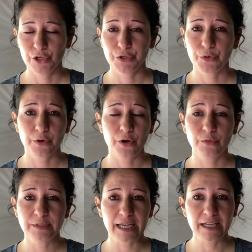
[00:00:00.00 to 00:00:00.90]
your
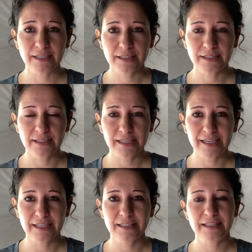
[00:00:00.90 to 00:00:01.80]
own
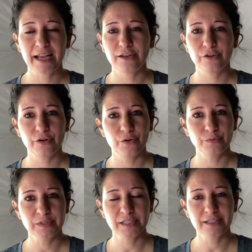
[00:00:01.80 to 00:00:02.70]
tendencies, and your
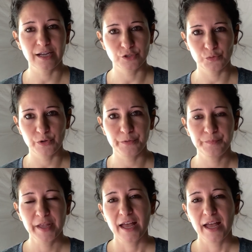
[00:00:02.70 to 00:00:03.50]
own schedule.